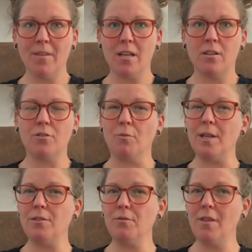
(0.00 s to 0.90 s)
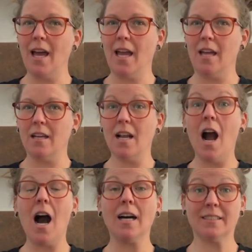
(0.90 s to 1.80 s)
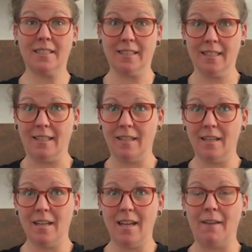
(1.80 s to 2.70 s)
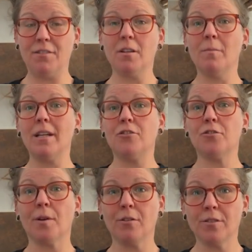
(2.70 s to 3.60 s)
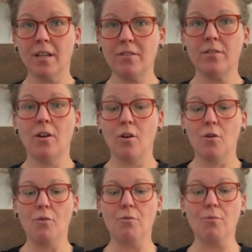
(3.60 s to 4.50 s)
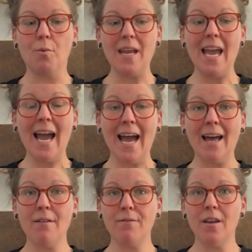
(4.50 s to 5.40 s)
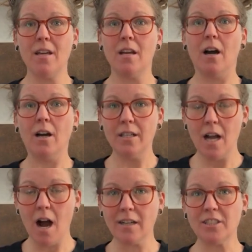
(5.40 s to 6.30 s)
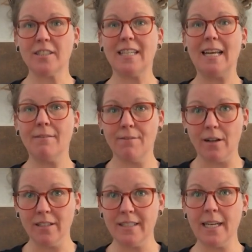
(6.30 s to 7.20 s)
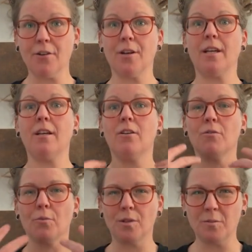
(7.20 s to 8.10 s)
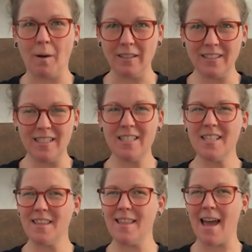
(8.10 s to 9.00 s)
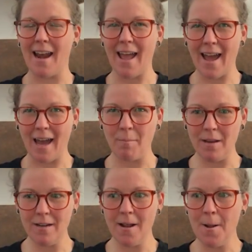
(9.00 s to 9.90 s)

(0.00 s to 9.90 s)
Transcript: So we do that constantly. If somebody triggers us, we have unconscious, involuntary responses that happen.